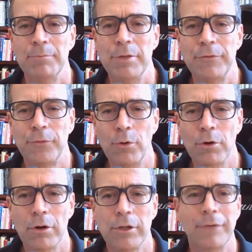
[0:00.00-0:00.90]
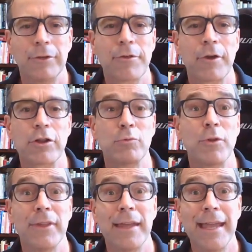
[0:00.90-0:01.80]
Before you have a discussion
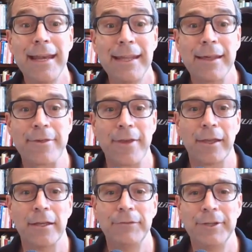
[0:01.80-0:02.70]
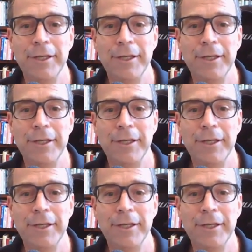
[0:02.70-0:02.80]
with any executive,